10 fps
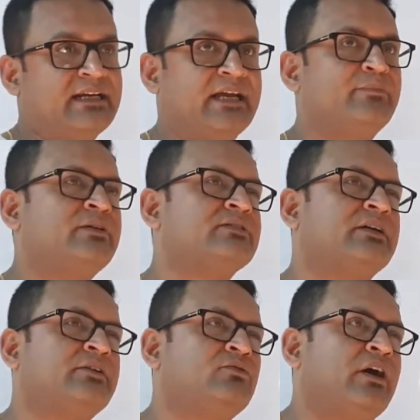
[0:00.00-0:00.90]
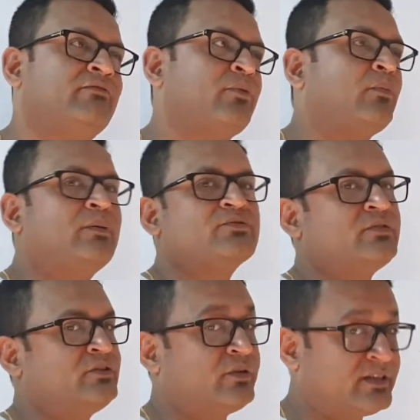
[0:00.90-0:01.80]
that means that you have problems
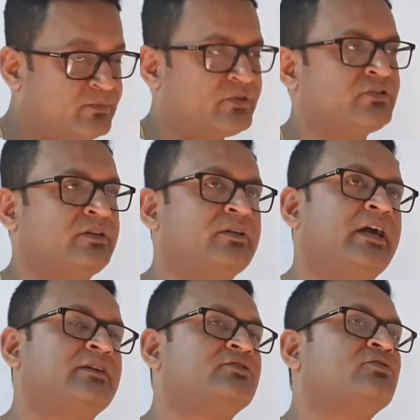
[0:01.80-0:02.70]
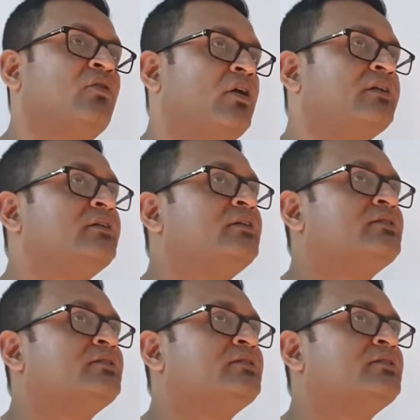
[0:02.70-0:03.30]
with your expression and so on.